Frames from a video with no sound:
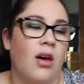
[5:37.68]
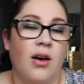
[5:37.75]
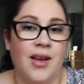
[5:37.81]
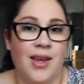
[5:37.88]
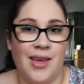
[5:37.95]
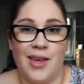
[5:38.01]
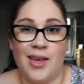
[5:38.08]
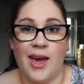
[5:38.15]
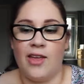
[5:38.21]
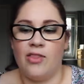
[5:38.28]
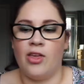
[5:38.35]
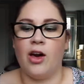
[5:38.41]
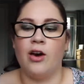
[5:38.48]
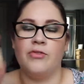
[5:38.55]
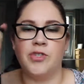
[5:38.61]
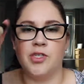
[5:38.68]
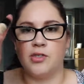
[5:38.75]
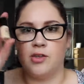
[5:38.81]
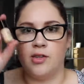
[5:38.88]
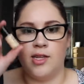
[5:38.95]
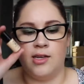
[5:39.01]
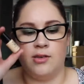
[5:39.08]
I didn't get that I've
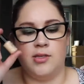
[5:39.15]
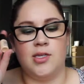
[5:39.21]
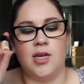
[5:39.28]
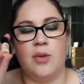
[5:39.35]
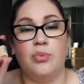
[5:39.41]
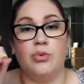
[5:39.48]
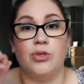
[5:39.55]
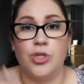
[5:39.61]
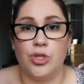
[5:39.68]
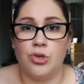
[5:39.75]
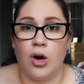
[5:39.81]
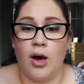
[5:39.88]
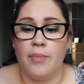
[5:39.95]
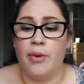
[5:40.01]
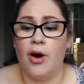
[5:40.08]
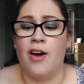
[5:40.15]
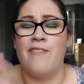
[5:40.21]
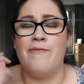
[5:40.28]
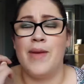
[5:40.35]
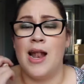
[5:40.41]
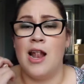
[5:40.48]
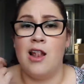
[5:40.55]
just got the little sample to try but
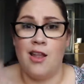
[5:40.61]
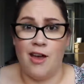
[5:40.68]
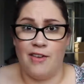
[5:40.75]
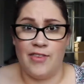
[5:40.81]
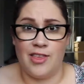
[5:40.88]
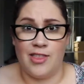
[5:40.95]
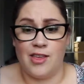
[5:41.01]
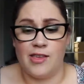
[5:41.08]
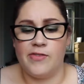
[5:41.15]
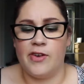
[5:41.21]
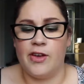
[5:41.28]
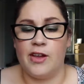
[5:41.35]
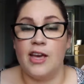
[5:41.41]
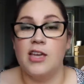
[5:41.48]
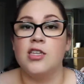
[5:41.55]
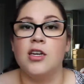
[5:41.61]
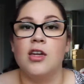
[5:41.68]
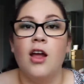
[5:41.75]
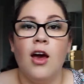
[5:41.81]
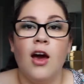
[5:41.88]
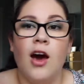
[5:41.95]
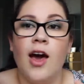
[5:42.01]
I've been loving this
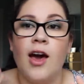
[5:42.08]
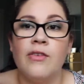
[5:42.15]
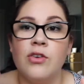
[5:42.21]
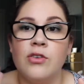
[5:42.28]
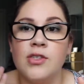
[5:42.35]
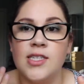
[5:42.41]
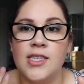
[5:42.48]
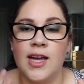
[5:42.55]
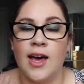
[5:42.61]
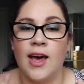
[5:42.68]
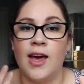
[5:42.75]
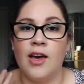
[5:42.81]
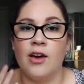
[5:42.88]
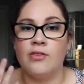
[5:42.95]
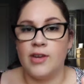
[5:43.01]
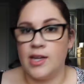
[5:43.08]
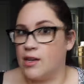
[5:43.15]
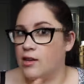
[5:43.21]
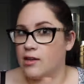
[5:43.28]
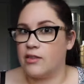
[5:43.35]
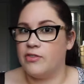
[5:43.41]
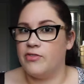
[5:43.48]
foundation I have it on today I
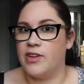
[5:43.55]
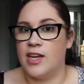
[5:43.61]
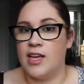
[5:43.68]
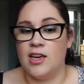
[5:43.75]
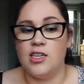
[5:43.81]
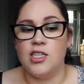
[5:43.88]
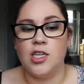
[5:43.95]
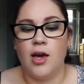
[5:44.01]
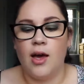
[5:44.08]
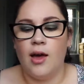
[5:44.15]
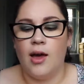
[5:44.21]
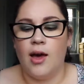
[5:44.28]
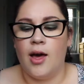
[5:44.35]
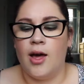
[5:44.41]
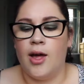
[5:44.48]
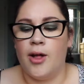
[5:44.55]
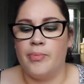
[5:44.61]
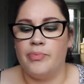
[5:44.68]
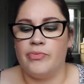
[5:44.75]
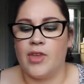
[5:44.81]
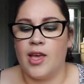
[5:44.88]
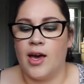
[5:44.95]
really like the finish
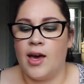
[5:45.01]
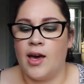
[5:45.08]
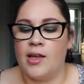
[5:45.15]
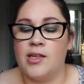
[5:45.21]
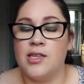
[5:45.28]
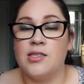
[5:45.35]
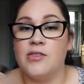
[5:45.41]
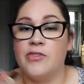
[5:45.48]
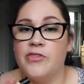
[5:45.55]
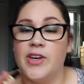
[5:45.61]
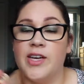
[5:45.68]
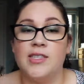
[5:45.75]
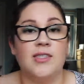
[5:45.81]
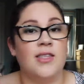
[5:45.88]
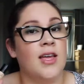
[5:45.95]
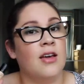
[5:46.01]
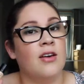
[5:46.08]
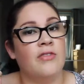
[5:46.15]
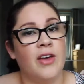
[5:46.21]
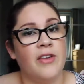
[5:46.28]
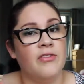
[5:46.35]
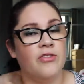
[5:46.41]
um, and it's the first thing
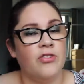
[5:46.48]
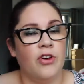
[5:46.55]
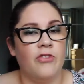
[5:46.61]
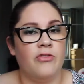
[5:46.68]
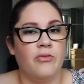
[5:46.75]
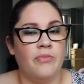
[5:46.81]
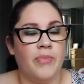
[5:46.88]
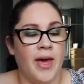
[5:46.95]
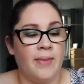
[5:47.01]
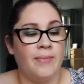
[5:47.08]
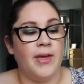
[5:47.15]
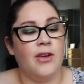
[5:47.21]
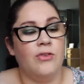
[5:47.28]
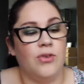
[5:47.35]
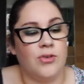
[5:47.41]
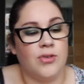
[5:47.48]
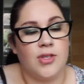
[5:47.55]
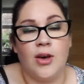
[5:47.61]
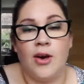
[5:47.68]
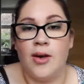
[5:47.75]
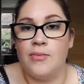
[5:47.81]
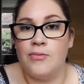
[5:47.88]
I've ever tried from Bare
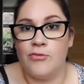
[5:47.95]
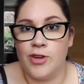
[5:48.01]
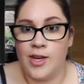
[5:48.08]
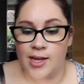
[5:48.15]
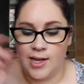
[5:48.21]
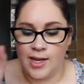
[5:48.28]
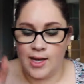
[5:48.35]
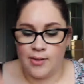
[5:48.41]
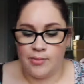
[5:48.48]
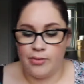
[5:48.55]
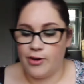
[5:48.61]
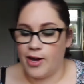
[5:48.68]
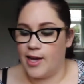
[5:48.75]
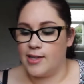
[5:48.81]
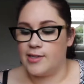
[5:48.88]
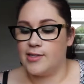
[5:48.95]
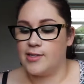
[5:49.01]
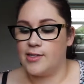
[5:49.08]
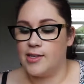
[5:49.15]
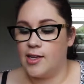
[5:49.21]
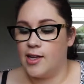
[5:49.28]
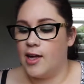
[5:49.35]
Minerals I'm really
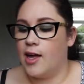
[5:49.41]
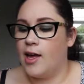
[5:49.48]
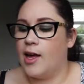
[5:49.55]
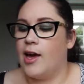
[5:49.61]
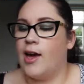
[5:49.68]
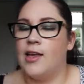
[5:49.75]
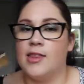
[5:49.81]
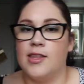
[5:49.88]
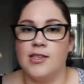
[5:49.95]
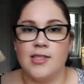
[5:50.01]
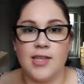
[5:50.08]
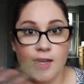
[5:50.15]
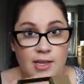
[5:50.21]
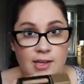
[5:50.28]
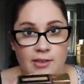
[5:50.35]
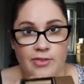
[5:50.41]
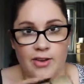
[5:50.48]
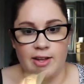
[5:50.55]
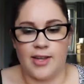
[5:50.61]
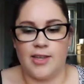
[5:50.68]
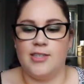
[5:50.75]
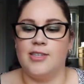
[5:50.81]
impressed and the second
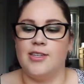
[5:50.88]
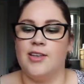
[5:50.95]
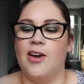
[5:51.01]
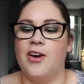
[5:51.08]
foundation